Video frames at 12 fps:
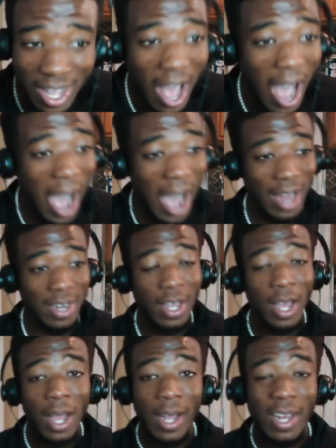And
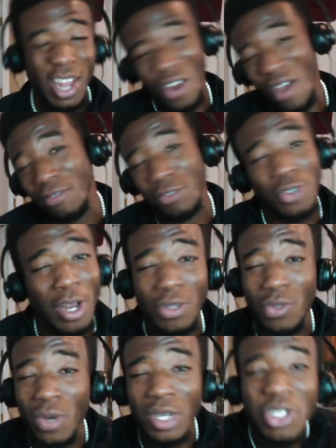they're not even trying to
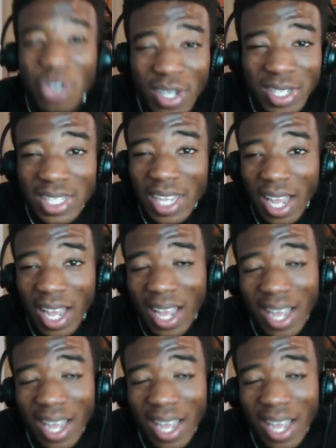do a drill thing.